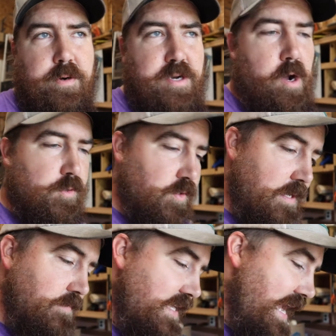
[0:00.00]
Our dogs will
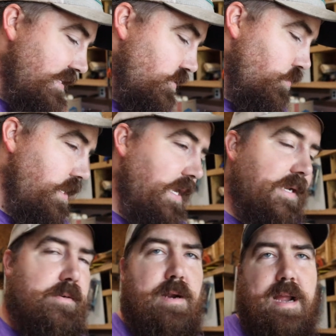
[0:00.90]
keep the cats away
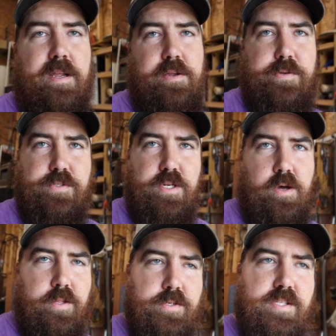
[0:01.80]
and the raccoons and
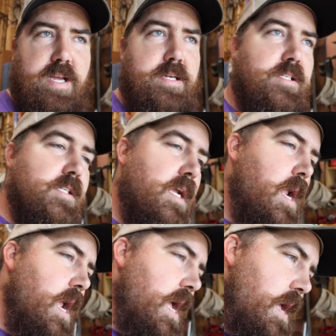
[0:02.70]
all those things,
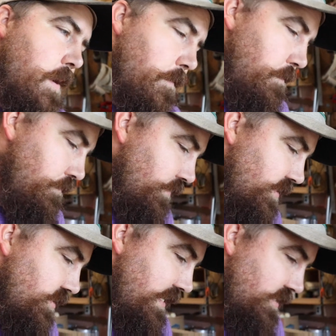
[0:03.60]
so
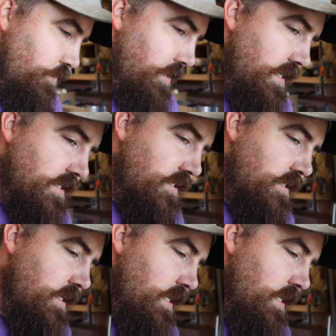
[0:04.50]
that's a plus.